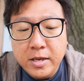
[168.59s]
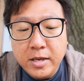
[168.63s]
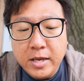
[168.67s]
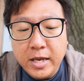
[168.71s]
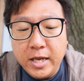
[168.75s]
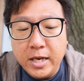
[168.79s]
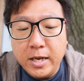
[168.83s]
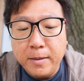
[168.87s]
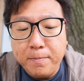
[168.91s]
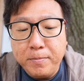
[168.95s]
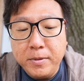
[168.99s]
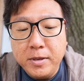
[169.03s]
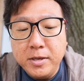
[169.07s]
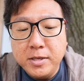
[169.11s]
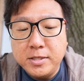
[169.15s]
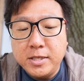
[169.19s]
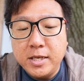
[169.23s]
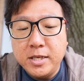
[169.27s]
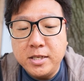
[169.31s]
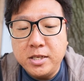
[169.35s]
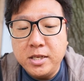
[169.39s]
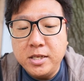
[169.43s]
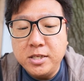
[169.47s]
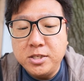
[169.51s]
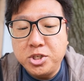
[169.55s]
It appears
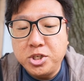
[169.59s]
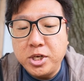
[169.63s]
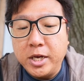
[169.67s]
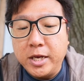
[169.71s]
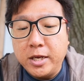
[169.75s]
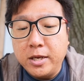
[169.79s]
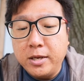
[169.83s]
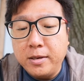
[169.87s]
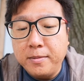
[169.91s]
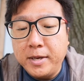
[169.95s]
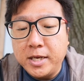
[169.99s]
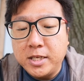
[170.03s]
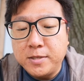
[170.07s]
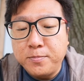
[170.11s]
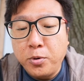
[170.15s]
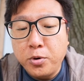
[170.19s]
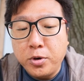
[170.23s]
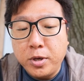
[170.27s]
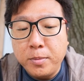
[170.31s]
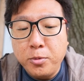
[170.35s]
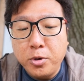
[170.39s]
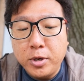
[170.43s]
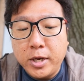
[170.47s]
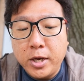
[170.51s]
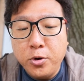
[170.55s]
that this Gigantamax
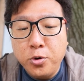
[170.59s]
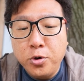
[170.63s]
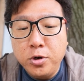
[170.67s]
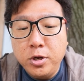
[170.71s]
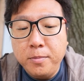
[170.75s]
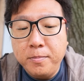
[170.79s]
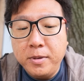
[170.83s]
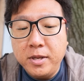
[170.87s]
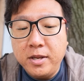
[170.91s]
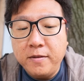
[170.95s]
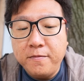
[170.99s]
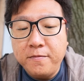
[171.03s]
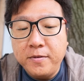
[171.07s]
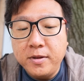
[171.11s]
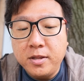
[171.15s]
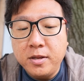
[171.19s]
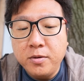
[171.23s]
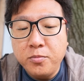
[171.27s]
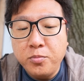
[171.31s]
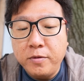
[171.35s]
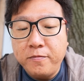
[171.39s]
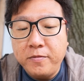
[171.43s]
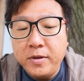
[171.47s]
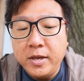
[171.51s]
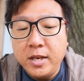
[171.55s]
Pokemon can only be defeated with